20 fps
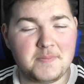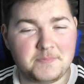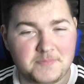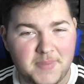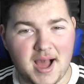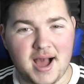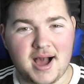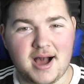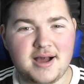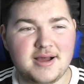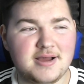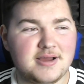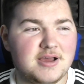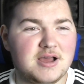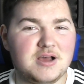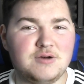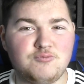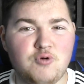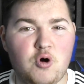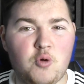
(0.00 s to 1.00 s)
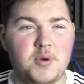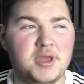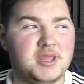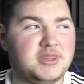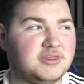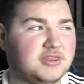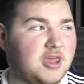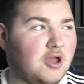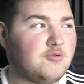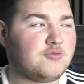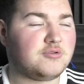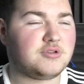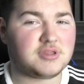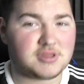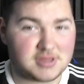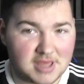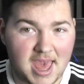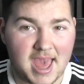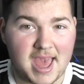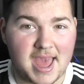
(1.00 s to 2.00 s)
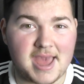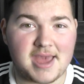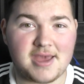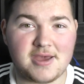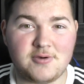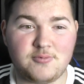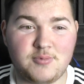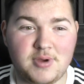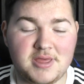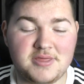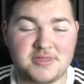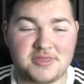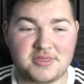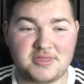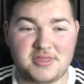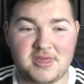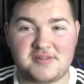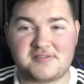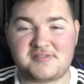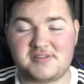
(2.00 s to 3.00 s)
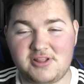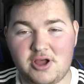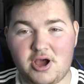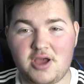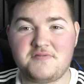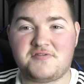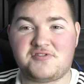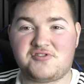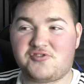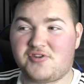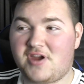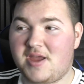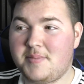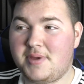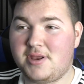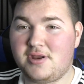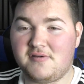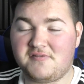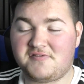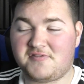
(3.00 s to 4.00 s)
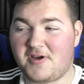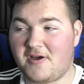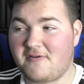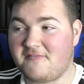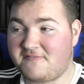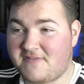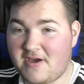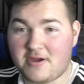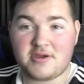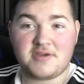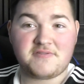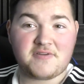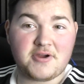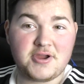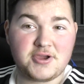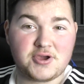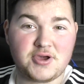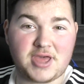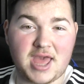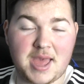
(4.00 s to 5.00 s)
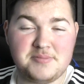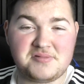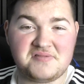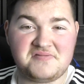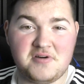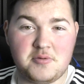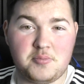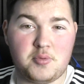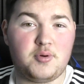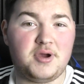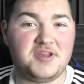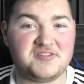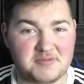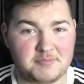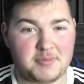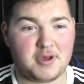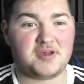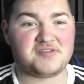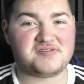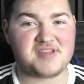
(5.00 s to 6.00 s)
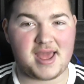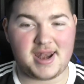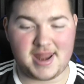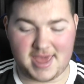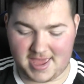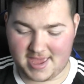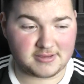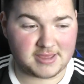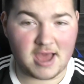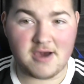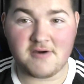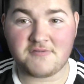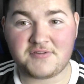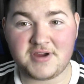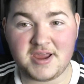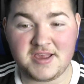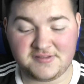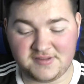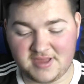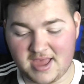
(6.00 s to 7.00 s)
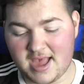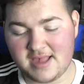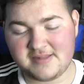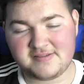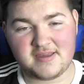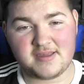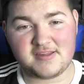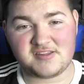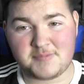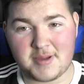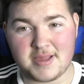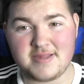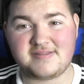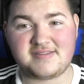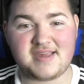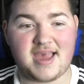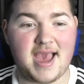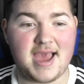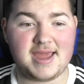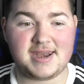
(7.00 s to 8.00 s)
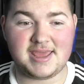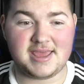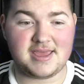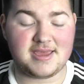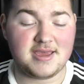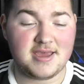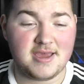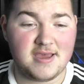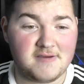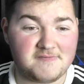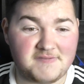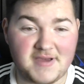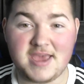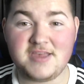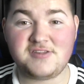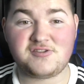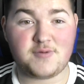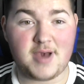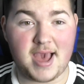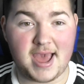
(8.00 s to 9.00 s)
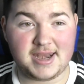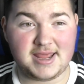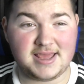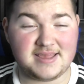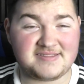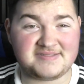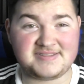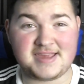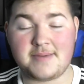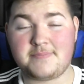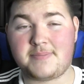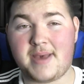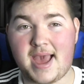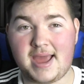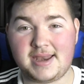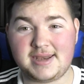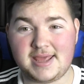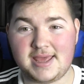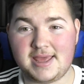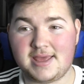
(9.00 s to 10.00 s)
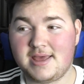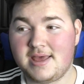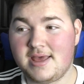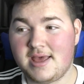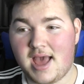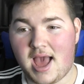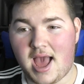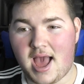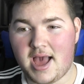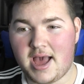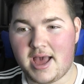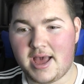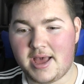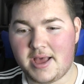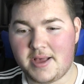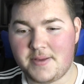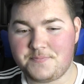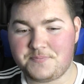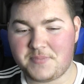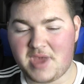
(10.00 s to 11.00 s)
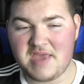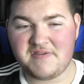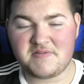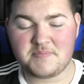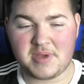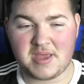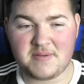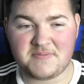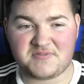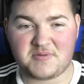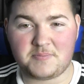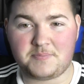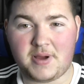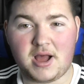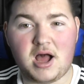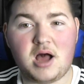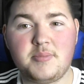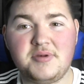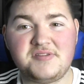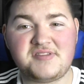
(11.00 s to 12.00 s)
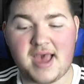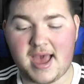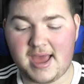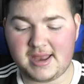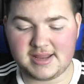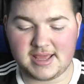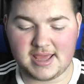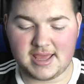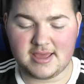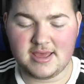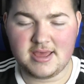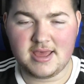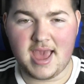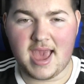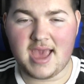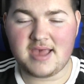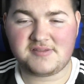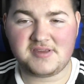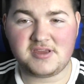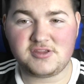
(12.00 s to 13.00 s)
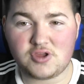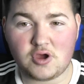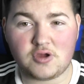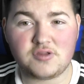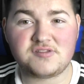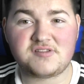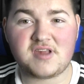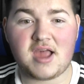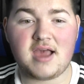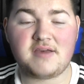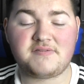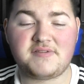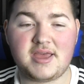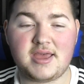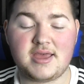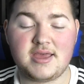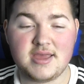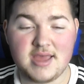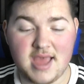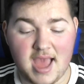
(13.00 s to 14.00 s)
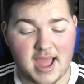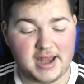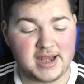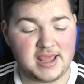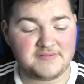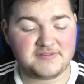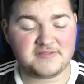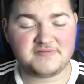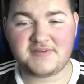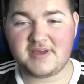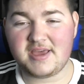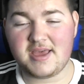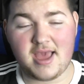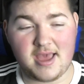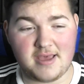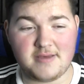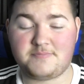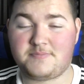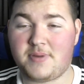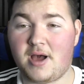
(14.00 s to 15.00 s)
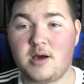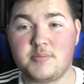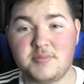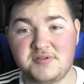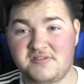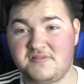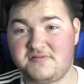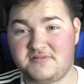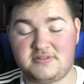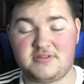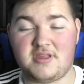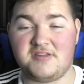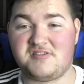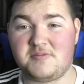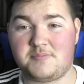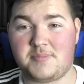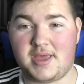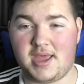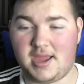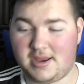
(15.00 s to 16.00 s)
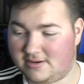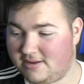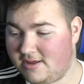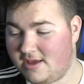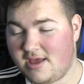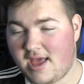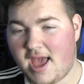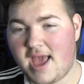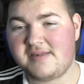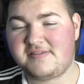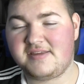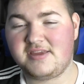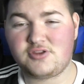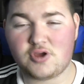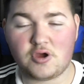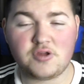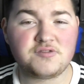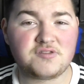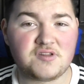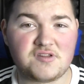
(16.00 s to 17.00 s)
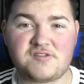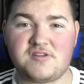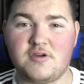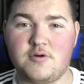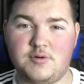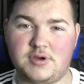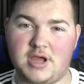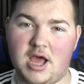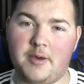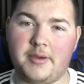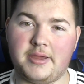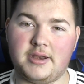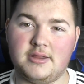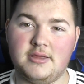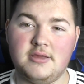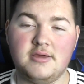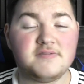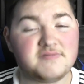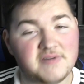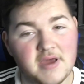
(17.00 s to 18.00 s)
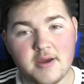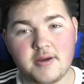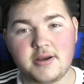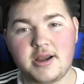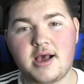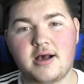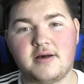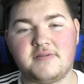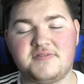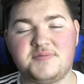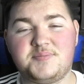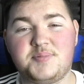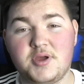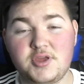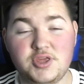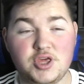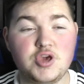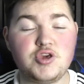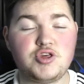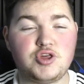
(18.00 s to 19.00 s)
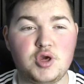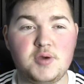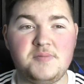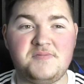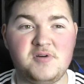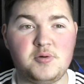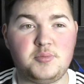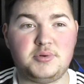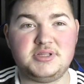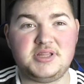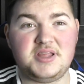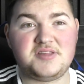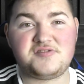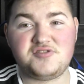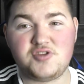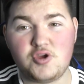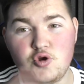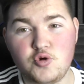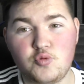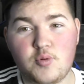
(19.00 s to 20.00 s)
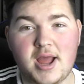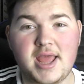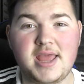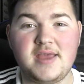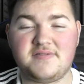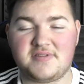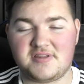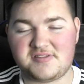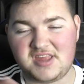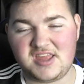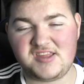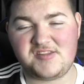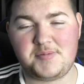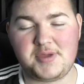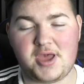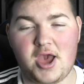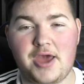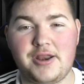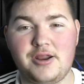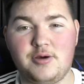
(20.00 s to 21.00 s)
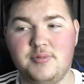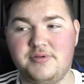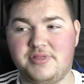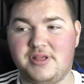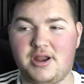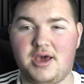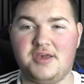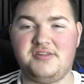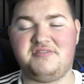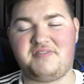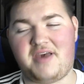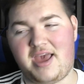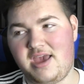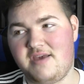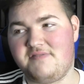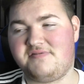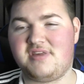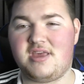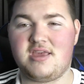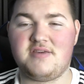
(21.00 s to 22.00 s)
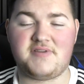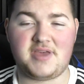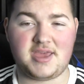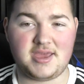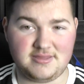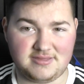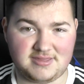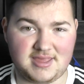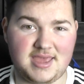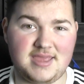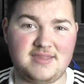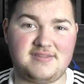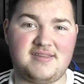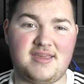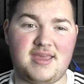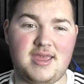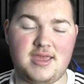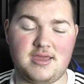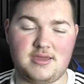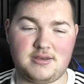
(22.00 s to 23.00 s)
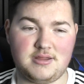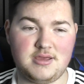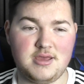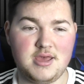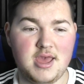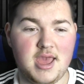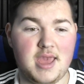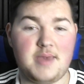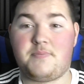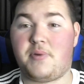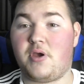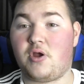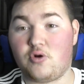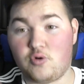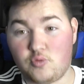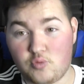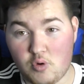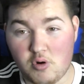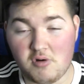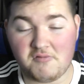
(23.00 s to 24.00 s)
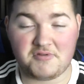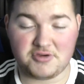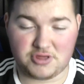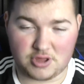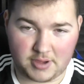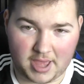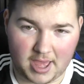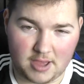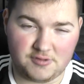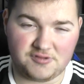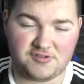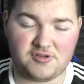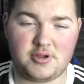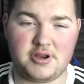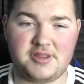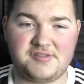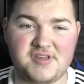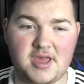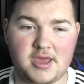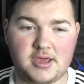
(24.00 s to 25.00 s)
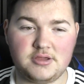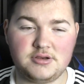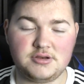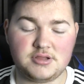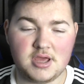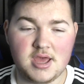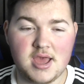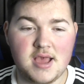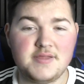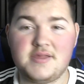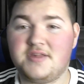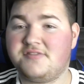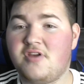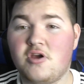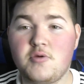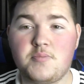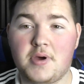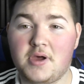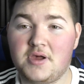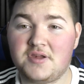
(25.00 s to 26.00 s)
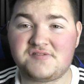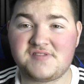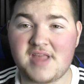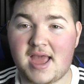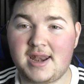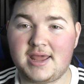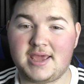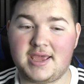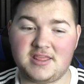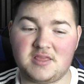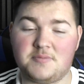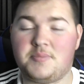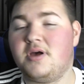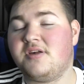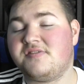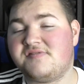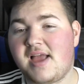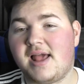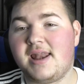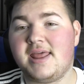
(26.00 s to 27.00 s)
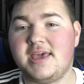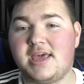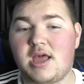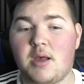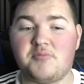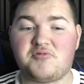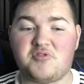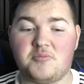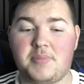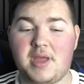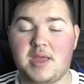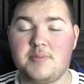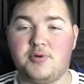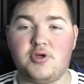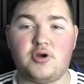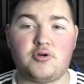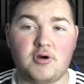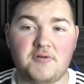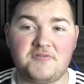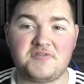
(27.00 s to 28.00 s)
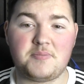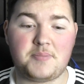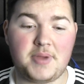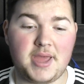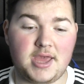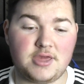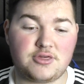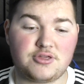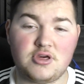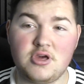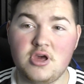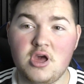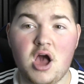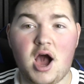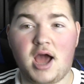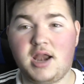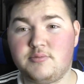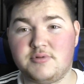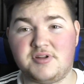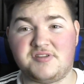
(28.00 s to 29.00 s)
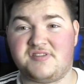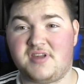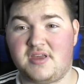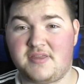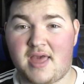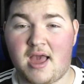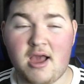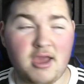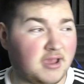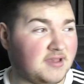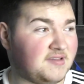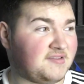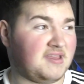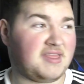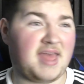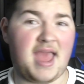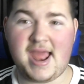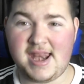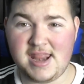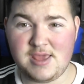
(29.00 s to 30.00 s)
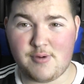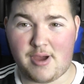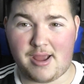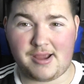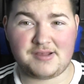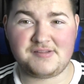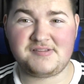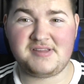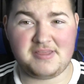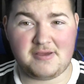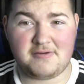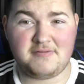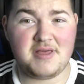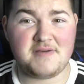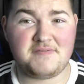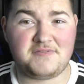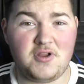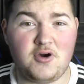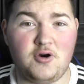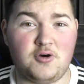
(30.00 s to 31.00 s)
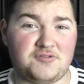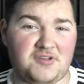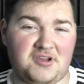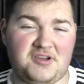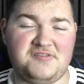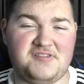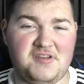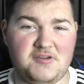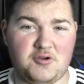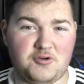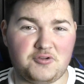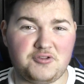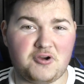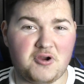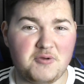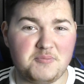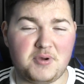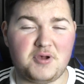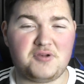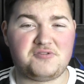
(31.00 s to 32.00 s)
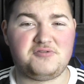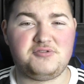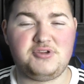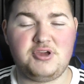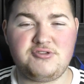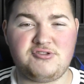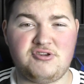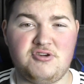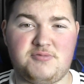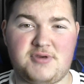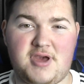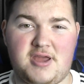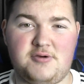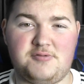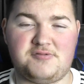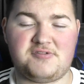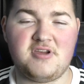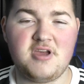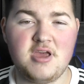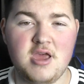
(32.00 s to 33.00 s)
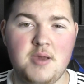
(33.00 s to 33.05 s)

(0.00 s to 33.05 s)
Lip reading: But what we don't get with this live streaming of very, very good games of football is the personality. Cal Freezy has it, Spencer had it, Faisal had it, Seb had it. Even people from Palmer's had it, SE Dons have it, and even Palmer's have disappeared. SE Dons are still going. Fair enough. But YouTube football and this new wave that seems to be going on with the likes of aftv and DT and Imperial Wharf, which I'll get onto in a second, there's no personality. The personality comes from people that are off the pitch. I don't want to see that. I can see that anywhere. I can see that on their vlogs. I can see that on their own personal YouTube channels.